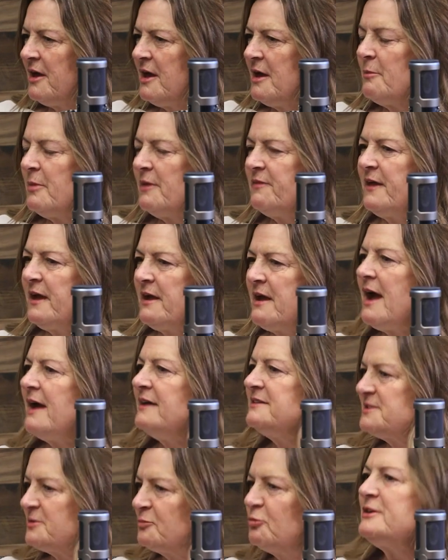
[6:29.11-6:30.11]
But they
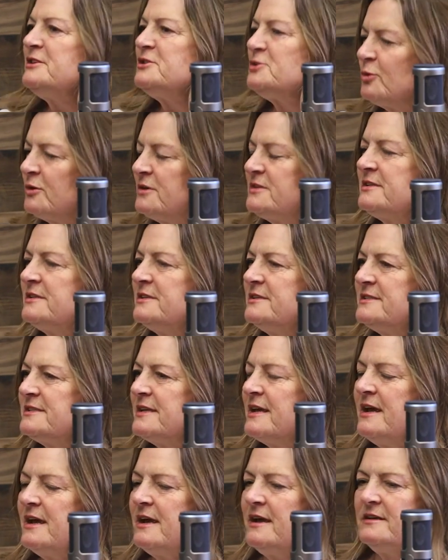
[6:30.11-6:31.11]
had some resources,
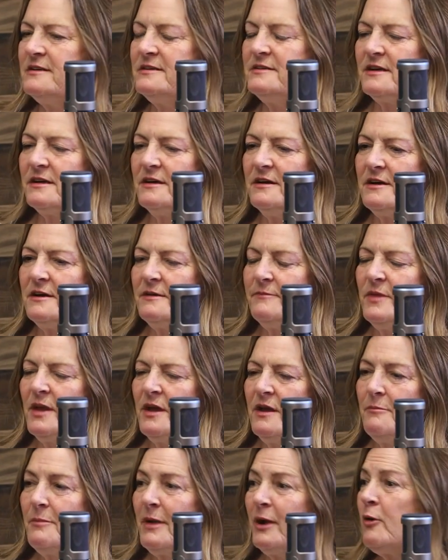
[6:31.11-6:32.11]
and my
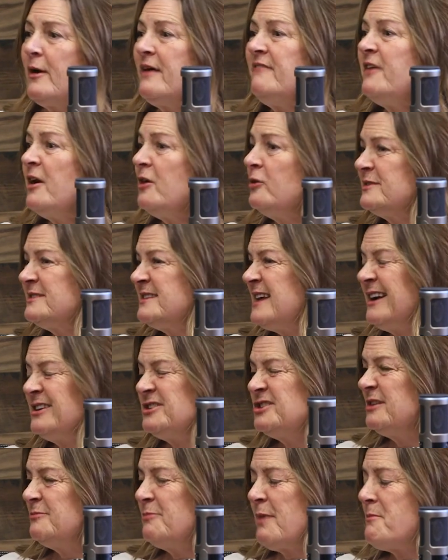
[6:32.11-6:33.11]

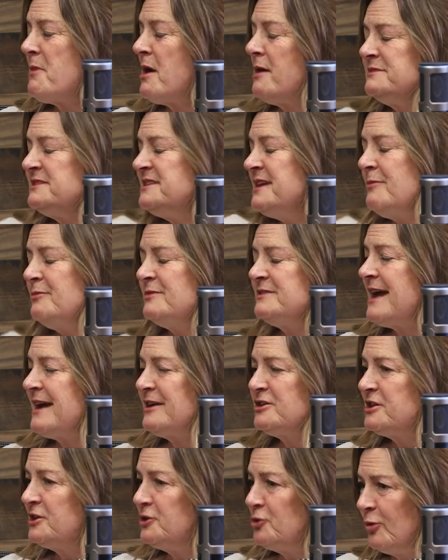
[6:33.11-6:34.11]
mom's dad was
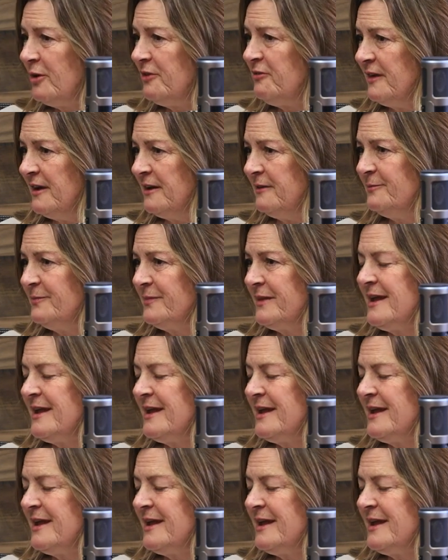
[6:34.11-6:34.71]
actually an orphan,